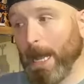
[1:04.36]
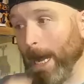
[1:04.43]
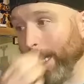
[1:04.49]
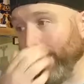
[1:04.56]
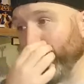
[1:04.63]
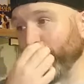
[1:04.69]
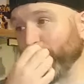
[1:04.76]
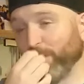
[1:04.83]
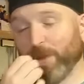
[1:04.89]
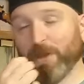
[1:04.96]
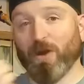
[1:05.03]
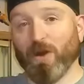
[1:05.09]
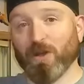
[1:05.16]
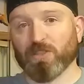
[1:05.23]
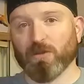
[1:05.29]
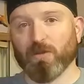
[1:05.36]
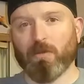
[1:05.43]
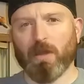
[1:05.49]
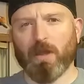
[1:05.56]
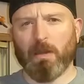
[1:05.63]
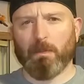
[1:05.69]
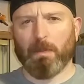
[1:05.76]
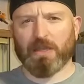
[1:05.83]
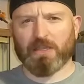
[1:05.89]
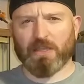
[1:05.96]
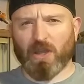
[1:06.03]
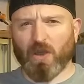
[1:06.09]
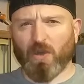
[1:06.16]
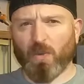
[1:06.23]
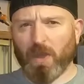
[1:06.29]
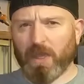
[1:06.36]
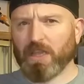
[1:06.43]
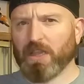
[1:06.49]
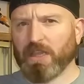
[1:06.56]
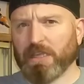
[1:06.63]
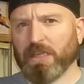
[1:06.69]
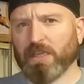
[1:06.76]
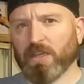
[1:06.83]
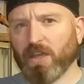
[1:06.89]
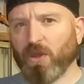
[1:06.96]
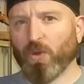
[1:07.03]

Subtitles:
and it was quite awesome. But I quickly